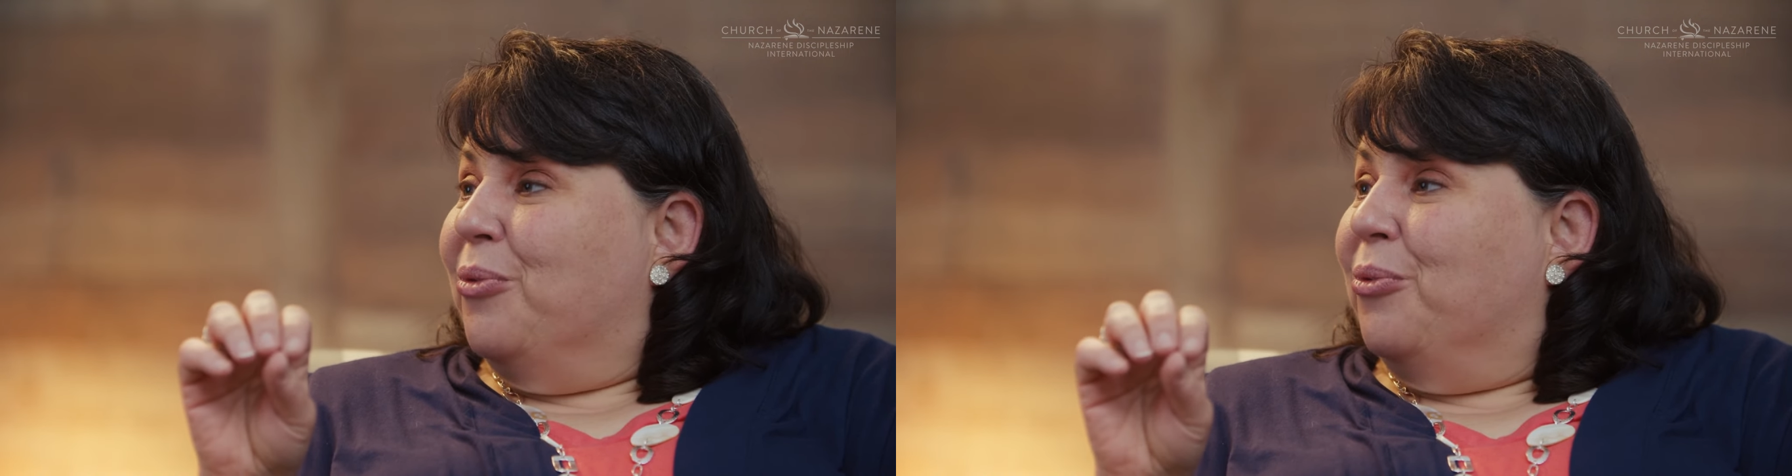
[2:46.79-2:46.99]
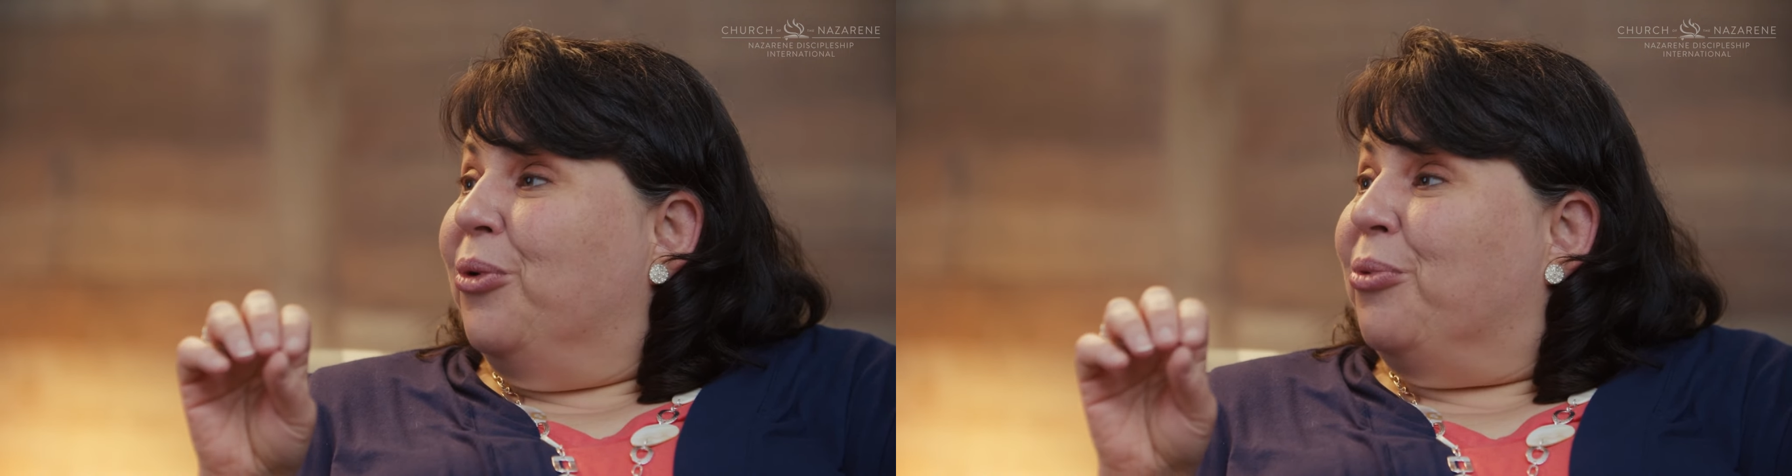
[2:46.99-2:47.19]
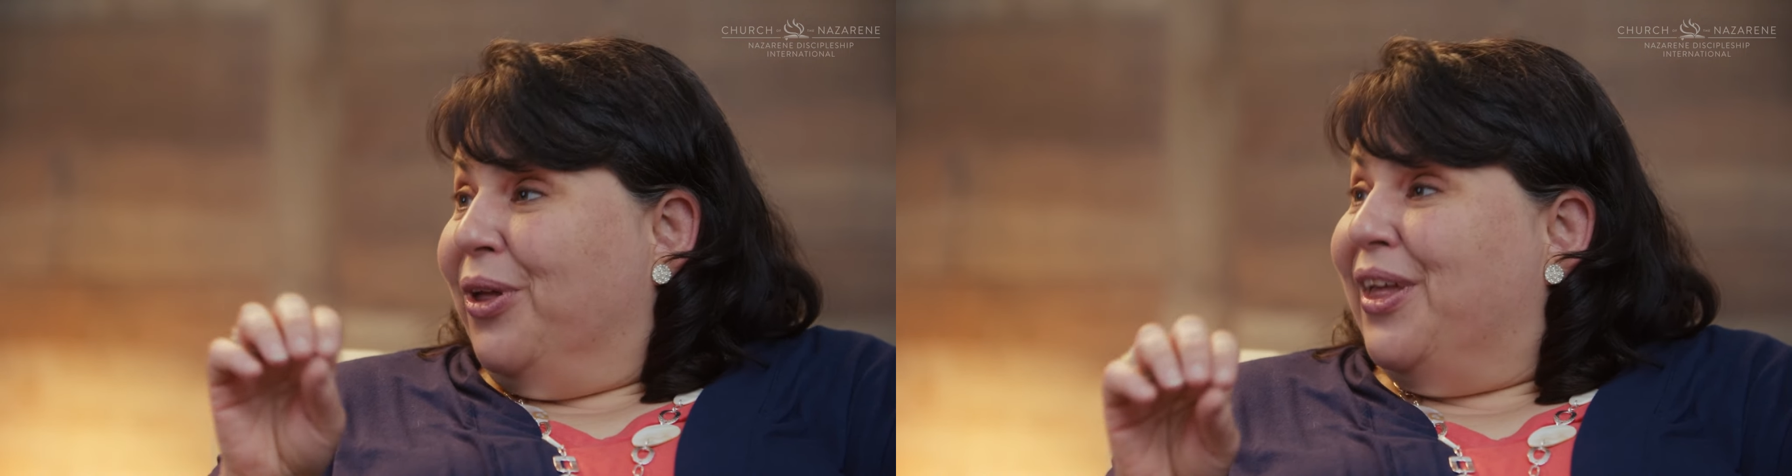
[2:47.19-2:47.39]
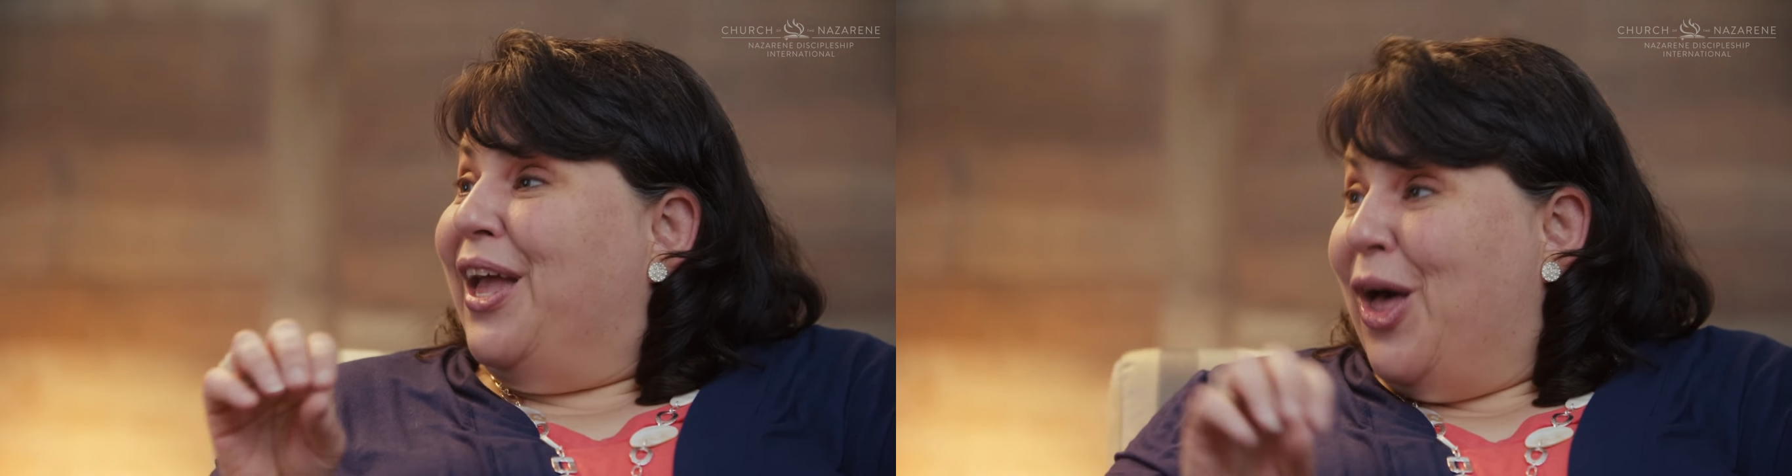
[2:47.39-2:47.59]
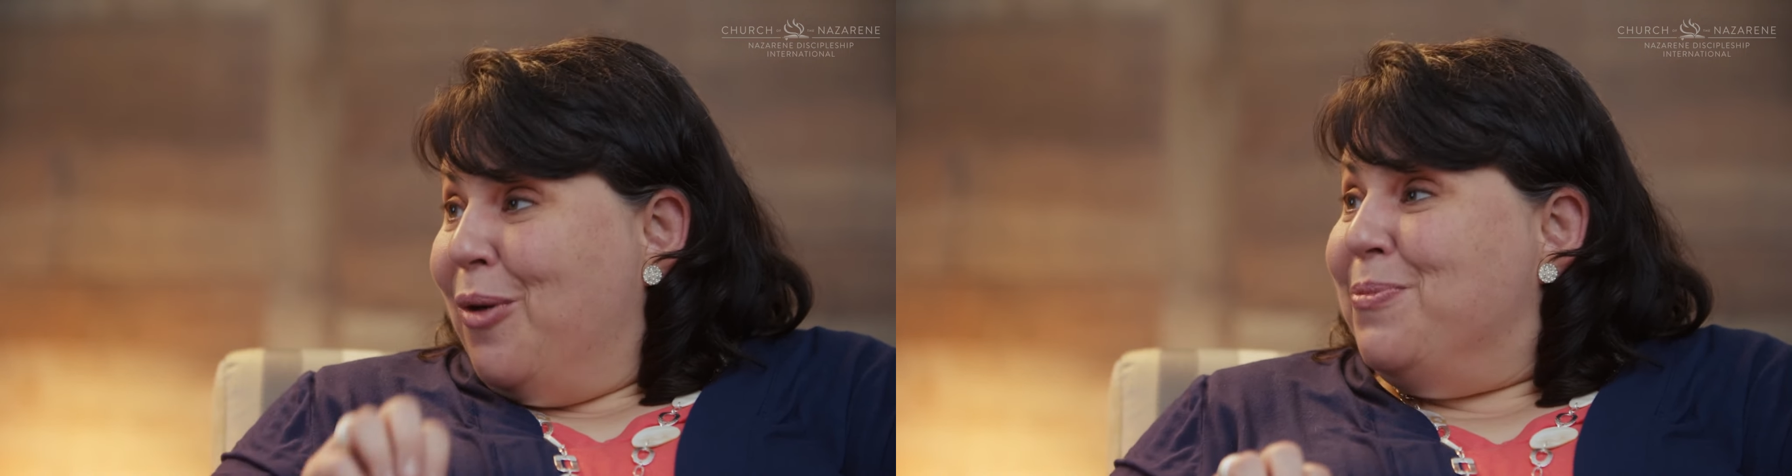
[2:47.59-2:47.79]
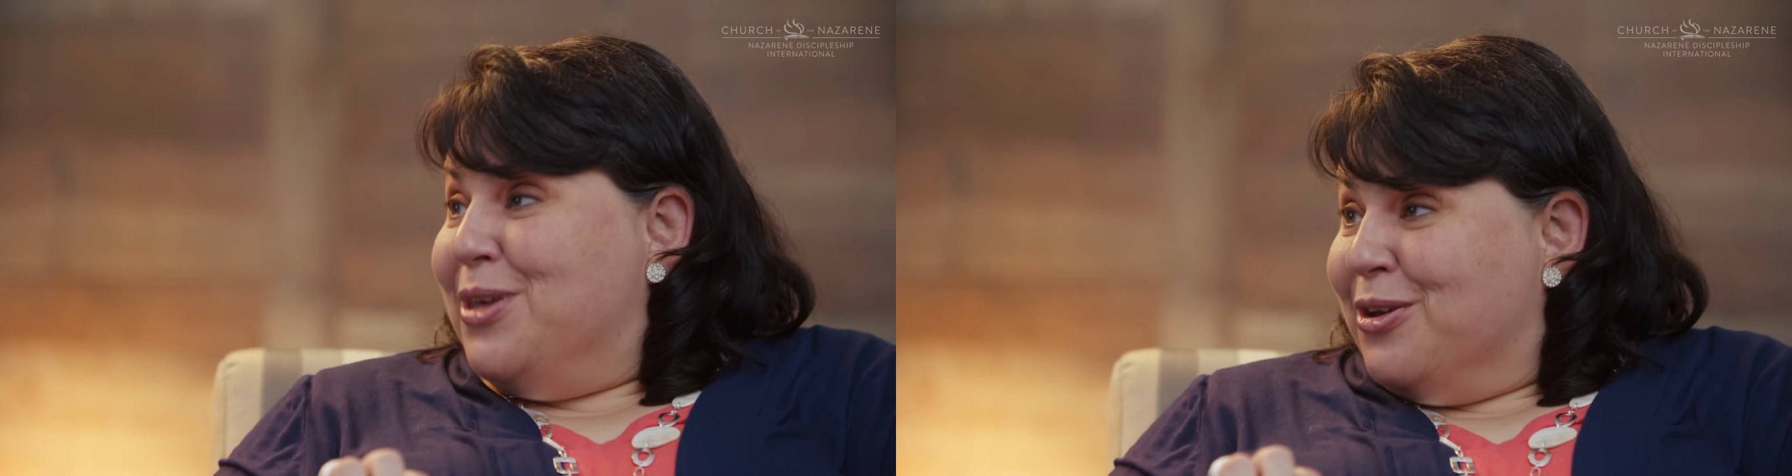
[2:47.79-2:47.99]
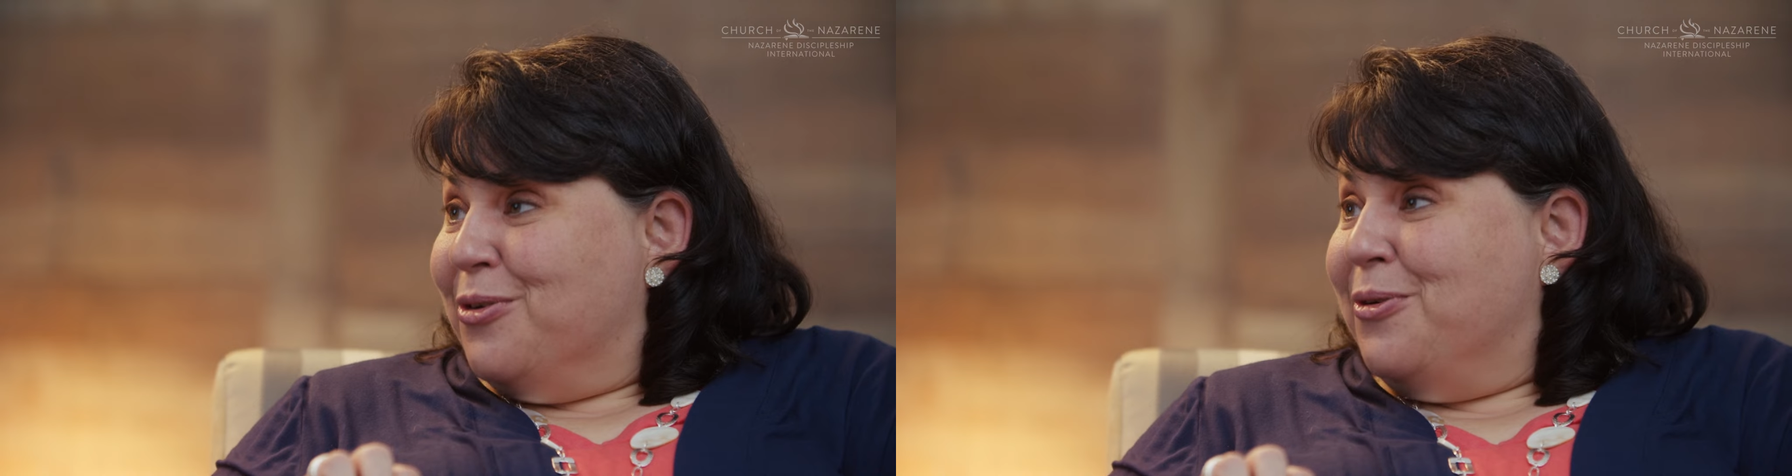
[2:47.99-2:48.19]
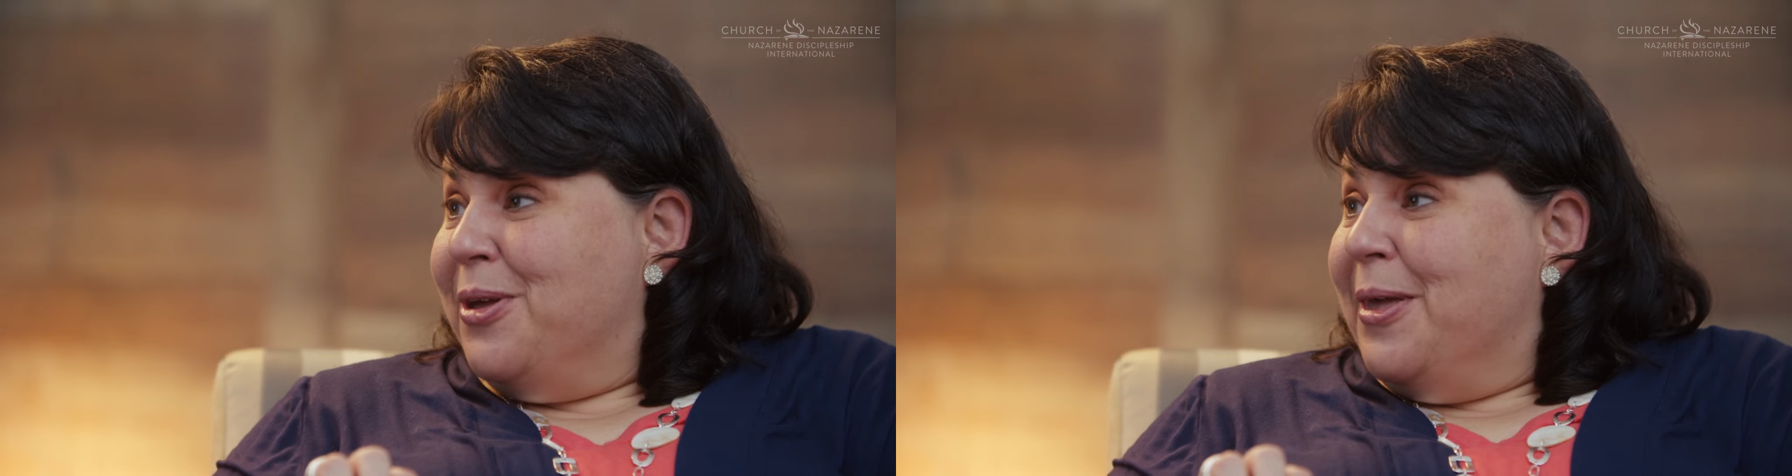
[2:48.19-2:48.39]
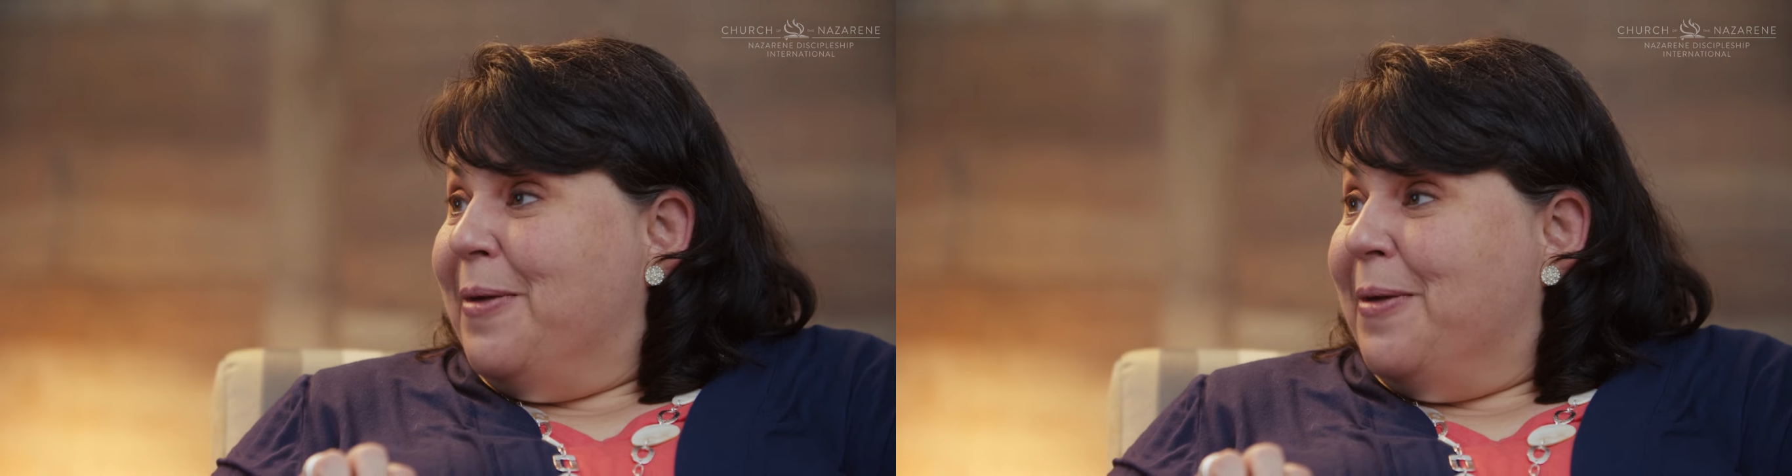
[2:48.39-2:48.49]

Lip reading: will really help you.